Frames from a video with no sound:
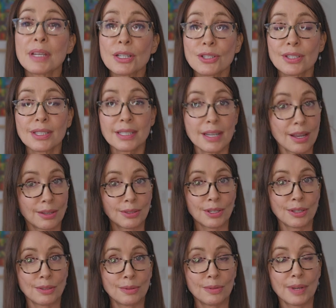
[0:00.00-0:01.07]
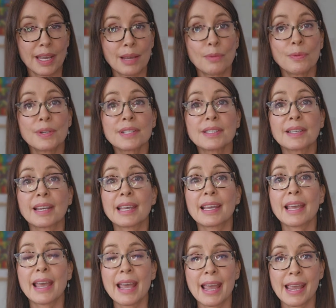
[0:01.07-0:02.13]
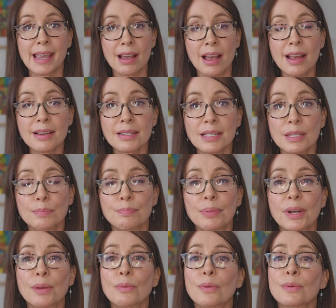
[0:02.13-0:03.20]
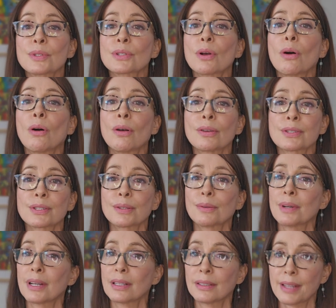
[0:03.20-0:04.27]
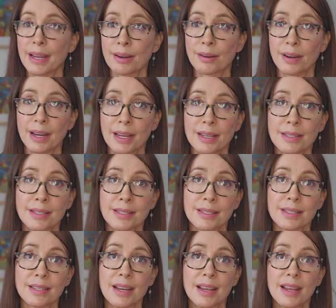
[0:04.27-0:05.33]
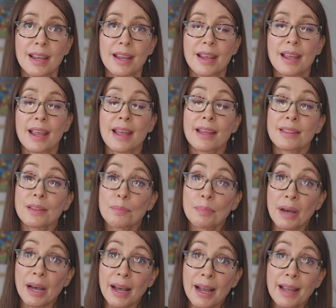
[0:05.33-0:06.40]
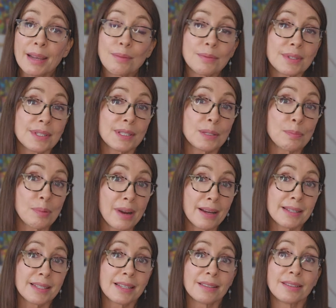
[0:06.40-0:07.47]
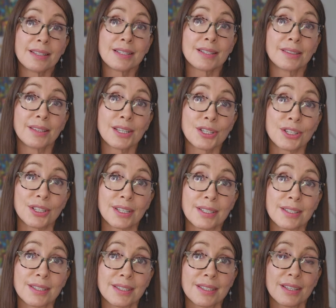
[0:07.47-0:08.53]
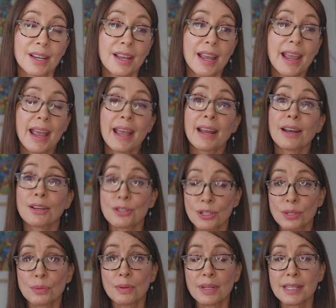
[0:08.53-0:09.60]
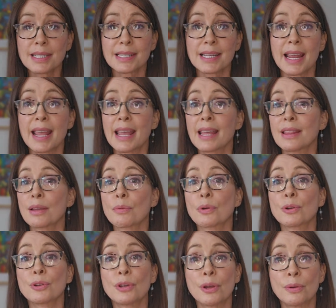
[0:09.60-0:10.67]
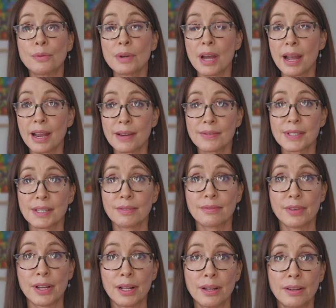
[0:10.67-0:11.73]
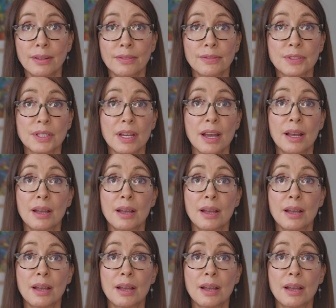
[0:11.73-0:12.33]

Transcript: me just tell you, it was chaos, but it was also hilarious. And the pie was surprisingly delicious. And I just want to say there were no knives involved.